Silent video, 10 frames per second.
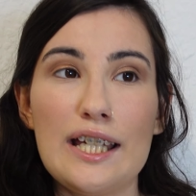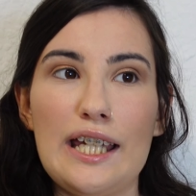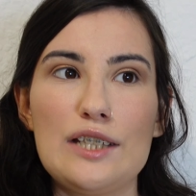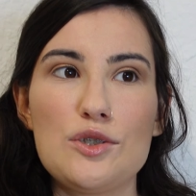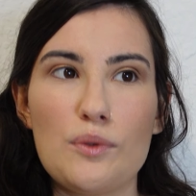
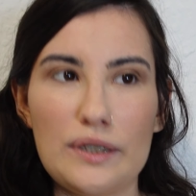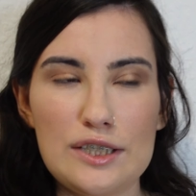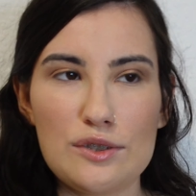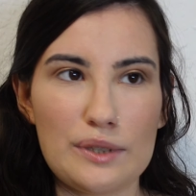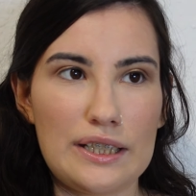in
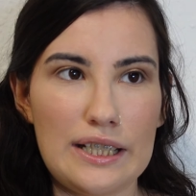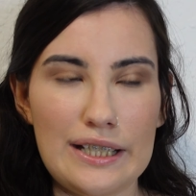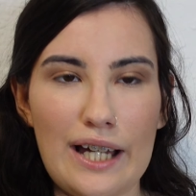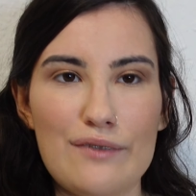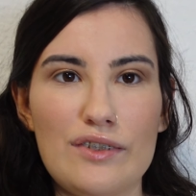2020,
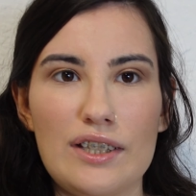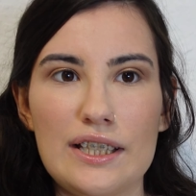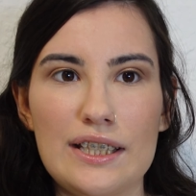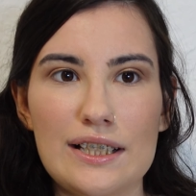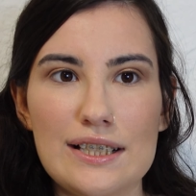I feel
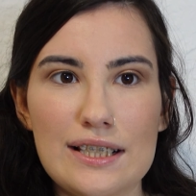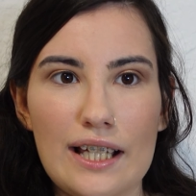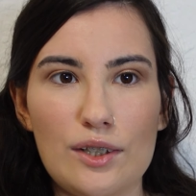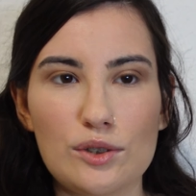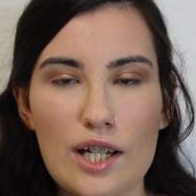like it
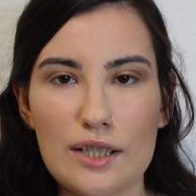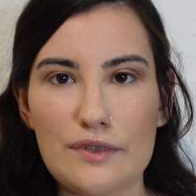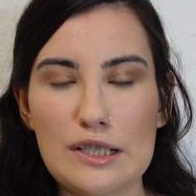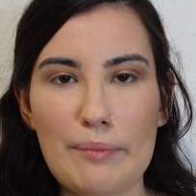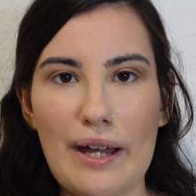set a lot of
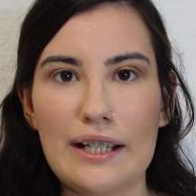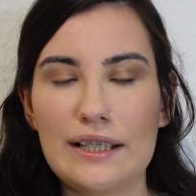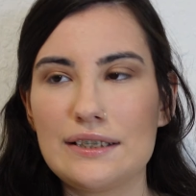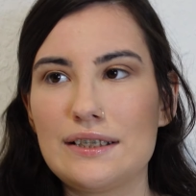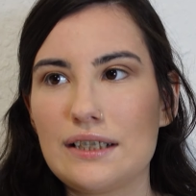us back
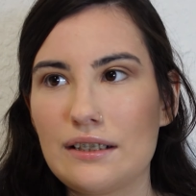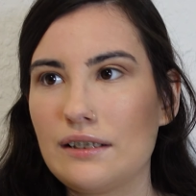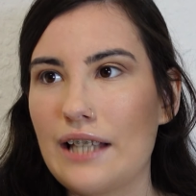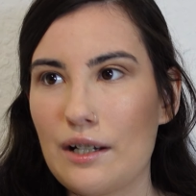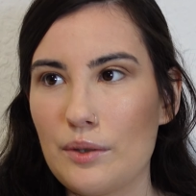and didn't
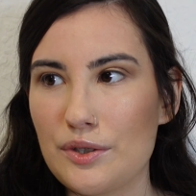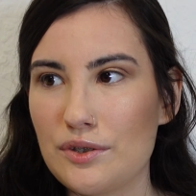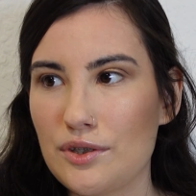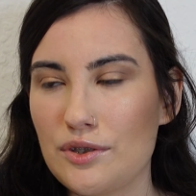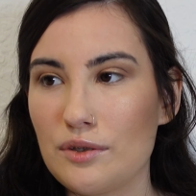allow
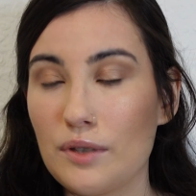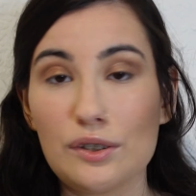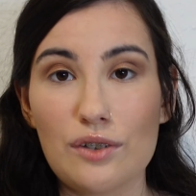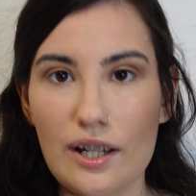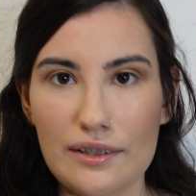us to do a
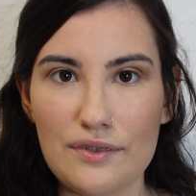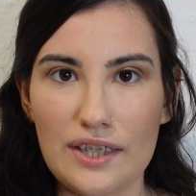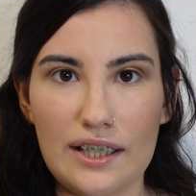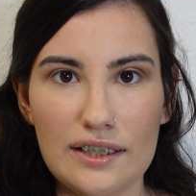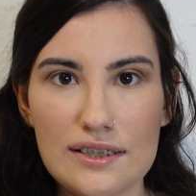lot of
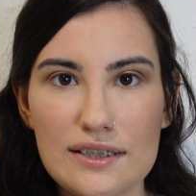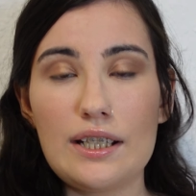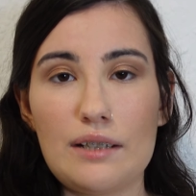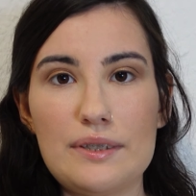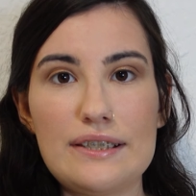things. And
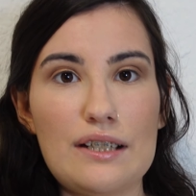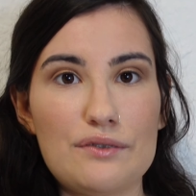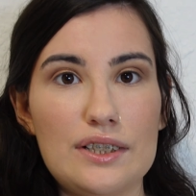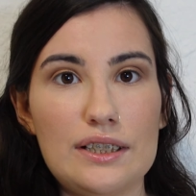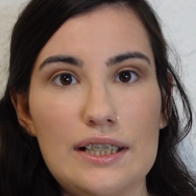I was
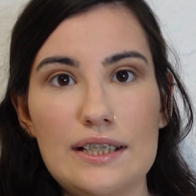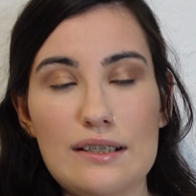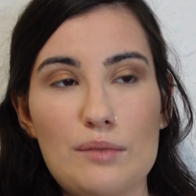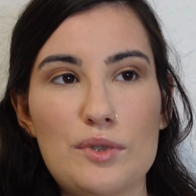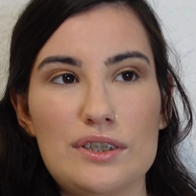definitely
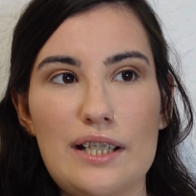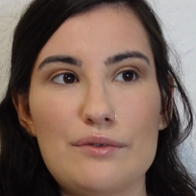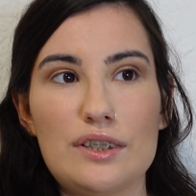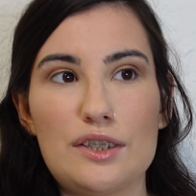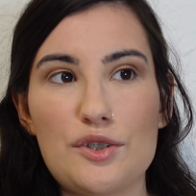someone that really